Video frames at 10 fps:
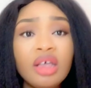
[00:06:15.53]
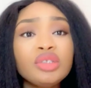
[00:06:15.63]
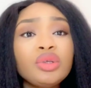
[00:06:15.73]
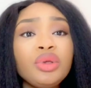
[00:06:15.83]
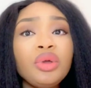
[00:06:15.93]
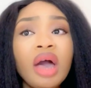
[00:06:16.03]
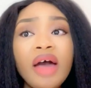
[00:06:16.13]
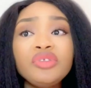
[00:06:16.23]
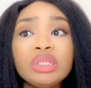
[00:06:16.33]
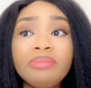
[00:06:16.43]
So you
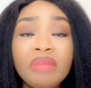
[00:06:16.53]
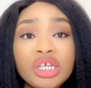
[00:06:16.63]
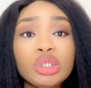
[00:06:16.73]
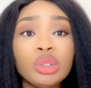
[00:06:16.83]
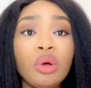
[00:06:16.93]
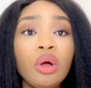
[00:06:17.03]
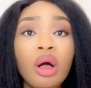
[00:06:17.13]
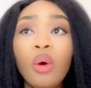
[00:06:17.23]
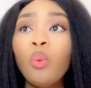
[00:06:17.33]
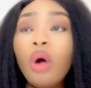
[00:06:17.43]
have to make sure
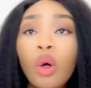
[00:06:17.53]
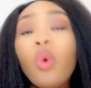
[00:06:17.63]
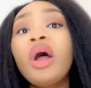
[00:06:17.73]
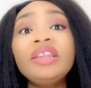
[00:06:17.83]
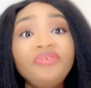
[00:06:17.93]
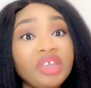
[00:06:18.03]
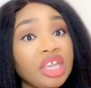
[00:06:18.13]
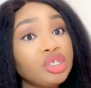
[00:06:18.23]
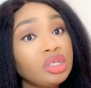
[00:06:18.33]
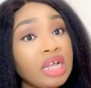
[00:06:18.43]
what
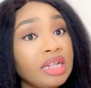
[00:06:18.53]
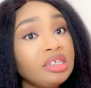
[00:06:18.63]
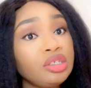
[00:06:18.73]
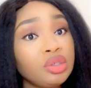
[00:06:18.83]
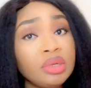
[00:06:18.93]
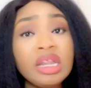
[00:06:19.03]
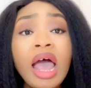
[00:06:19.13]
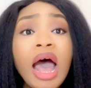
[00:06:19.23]
qualification are they doing.